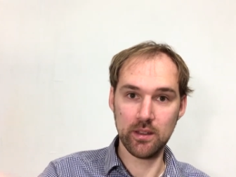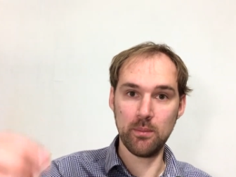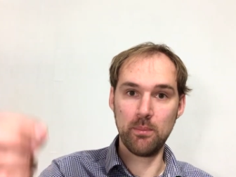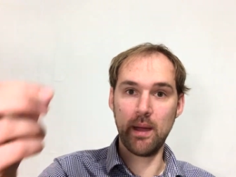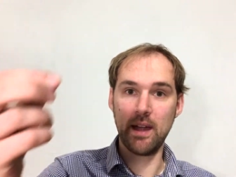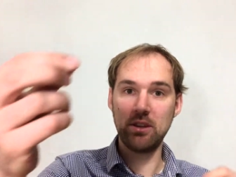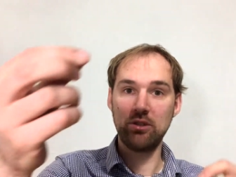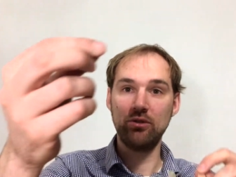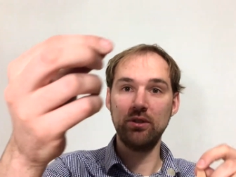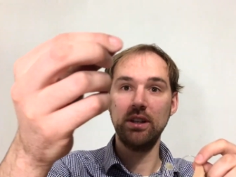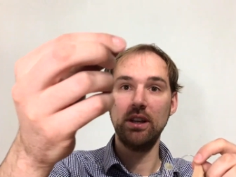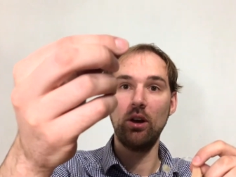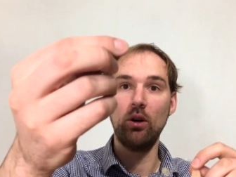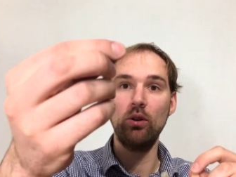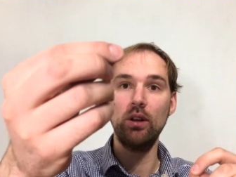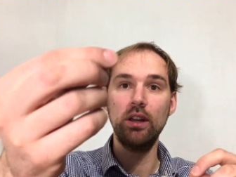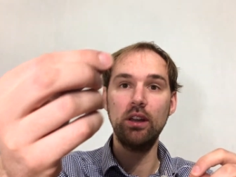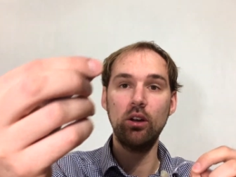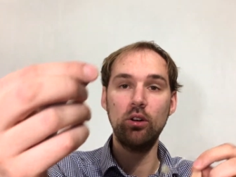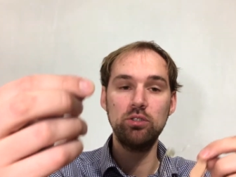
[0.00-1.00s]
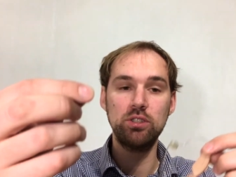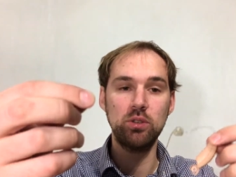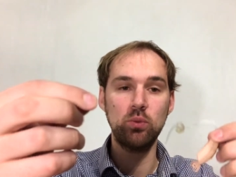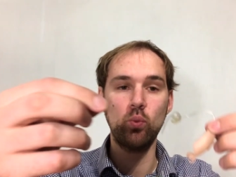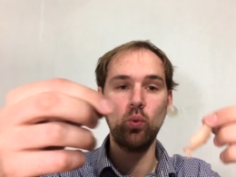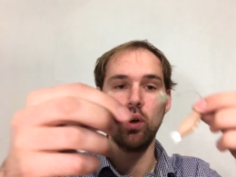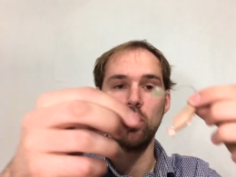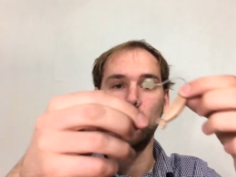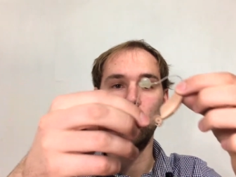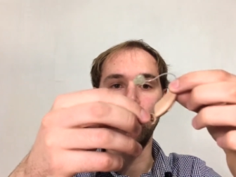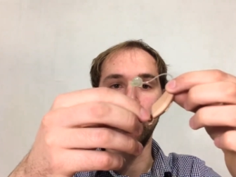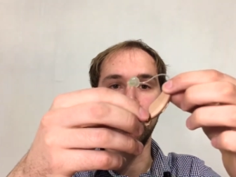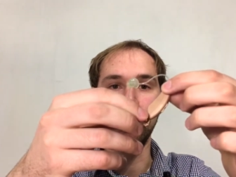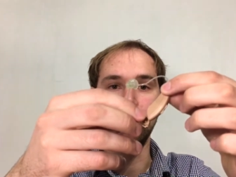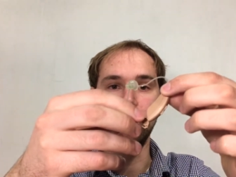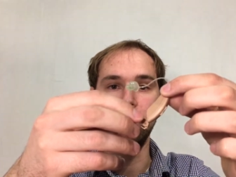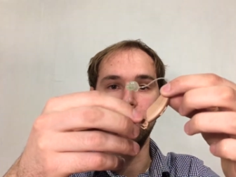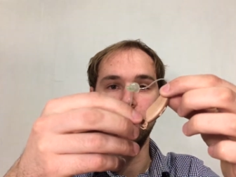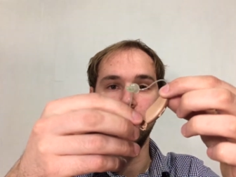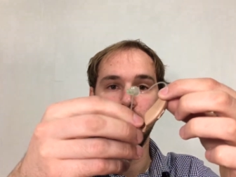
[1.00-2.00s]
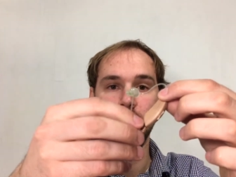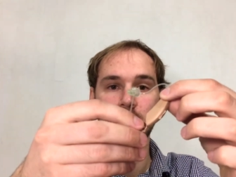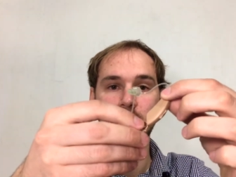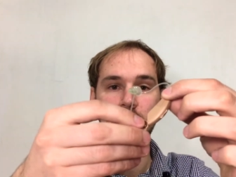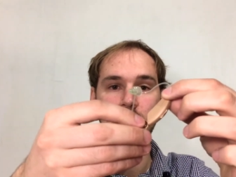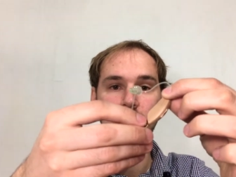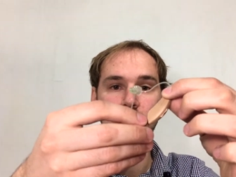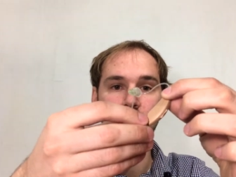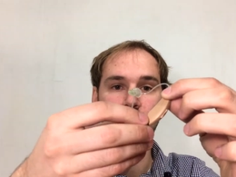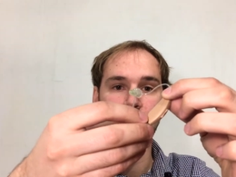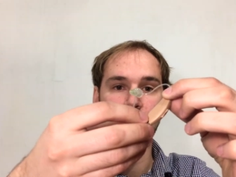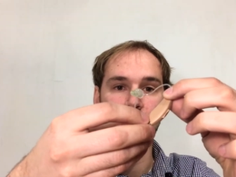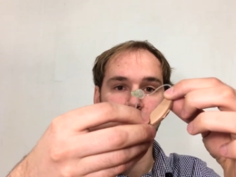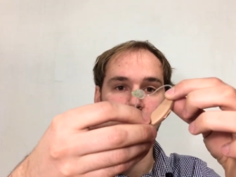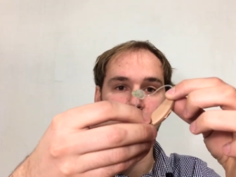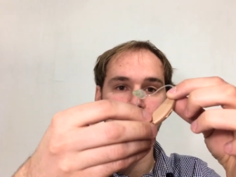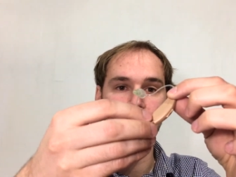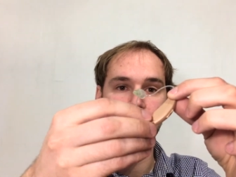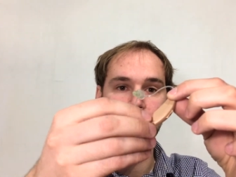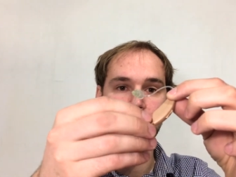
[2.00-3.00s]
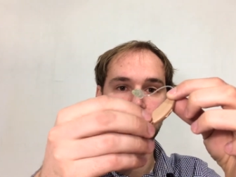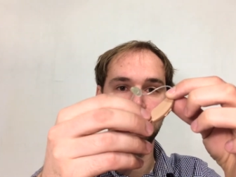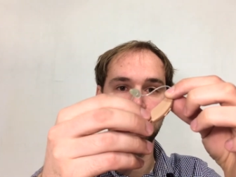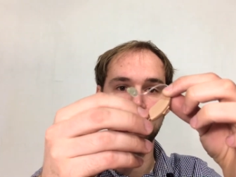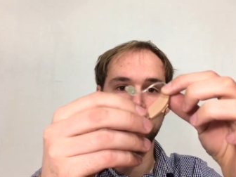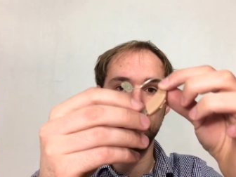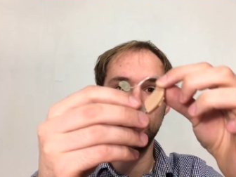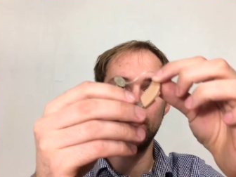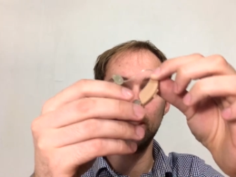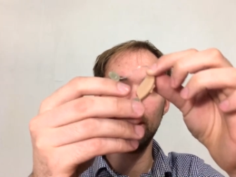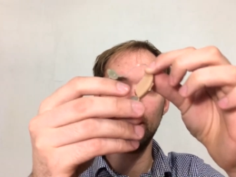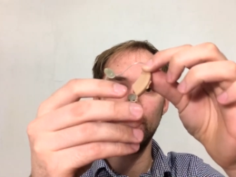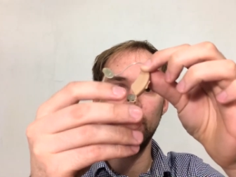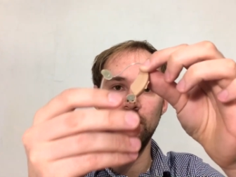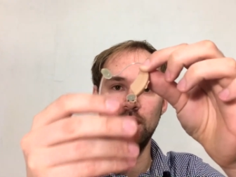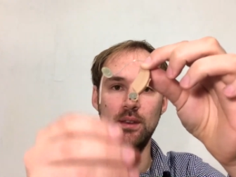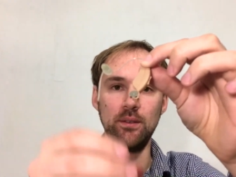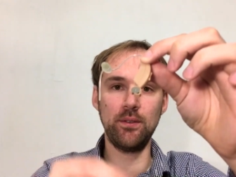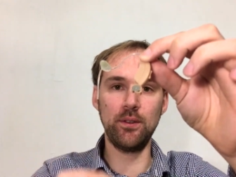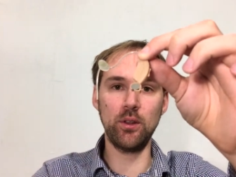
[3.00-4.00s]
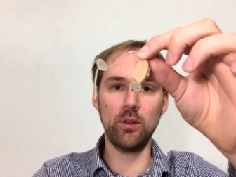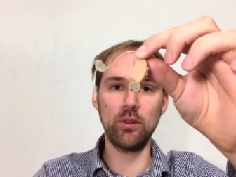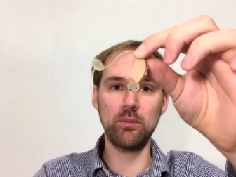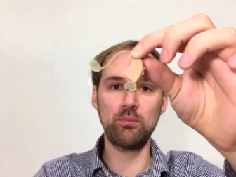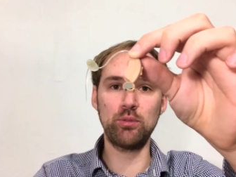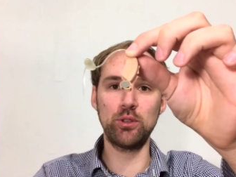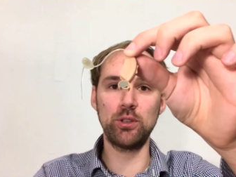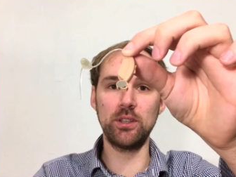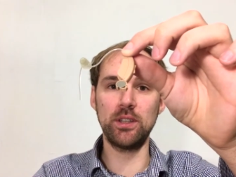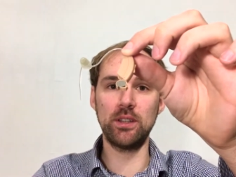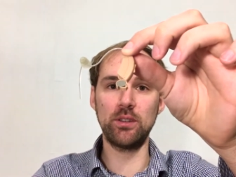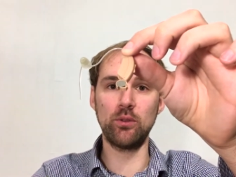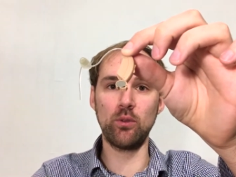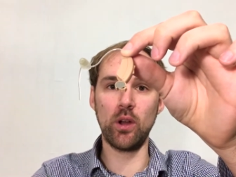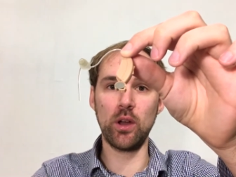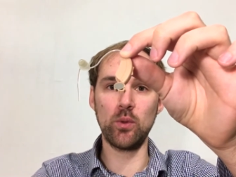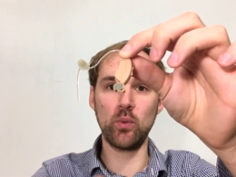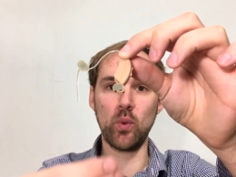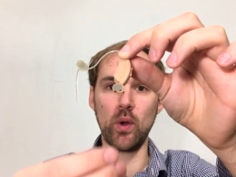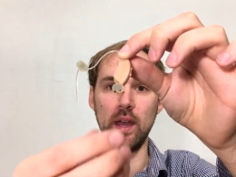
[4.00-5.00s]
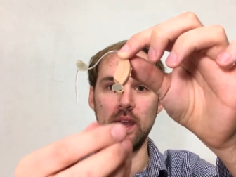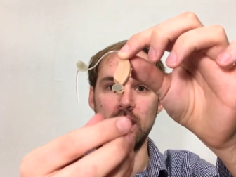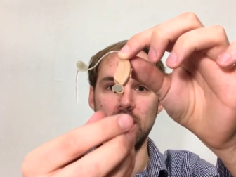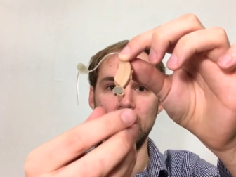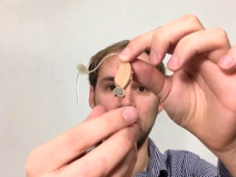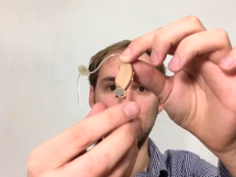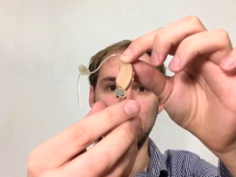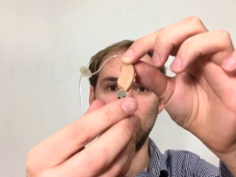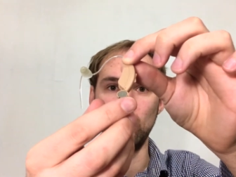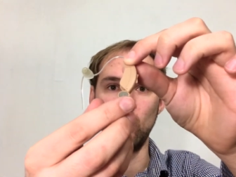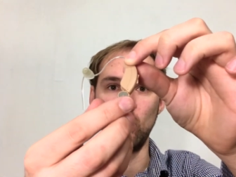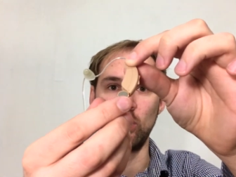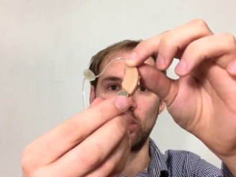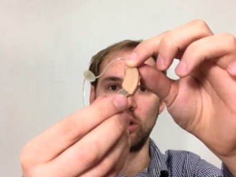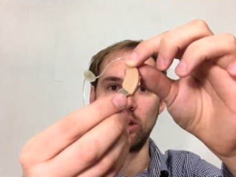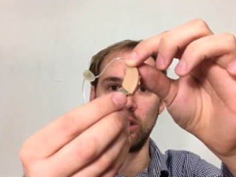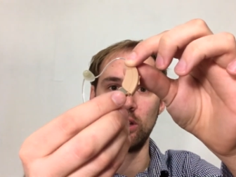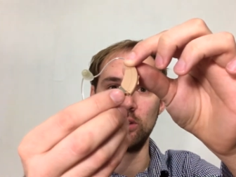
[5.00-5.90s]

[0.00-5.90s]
The battery only goes in one way, and if you don't put it in the right way, it won't